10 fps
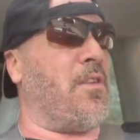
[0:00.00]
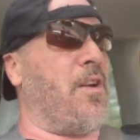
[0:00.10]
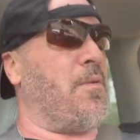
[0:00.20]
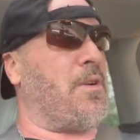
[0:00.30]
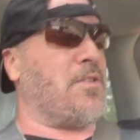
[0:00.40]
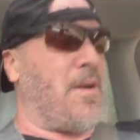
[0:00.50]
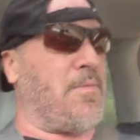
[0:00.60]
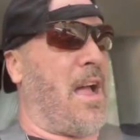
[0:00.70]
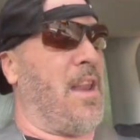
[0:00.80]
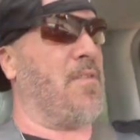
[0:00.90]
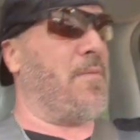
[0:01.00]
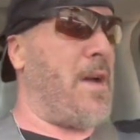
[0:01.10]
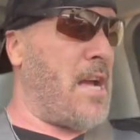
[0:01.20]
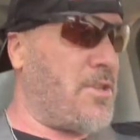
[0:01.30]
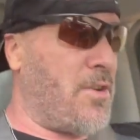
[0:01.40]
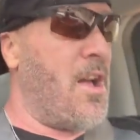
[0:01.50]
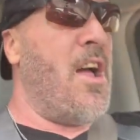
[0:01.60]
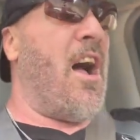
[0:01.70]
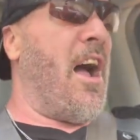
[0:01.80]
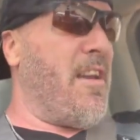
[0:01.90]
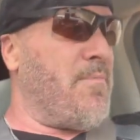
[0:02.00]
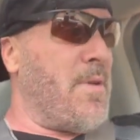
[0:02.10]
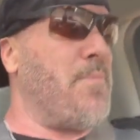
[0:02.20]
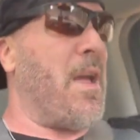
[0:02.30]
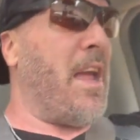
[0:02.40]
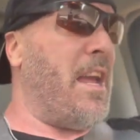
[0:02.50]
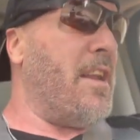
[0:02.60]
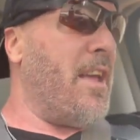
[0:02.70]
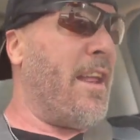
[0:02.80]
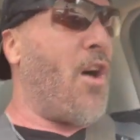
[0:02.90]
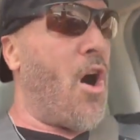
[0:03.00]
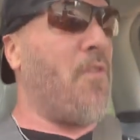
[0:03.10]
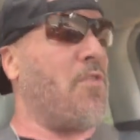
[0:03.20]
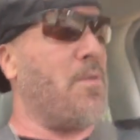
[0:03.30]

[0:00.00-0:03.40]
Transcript: You know, because I'm kind of the master. I have been paid and offered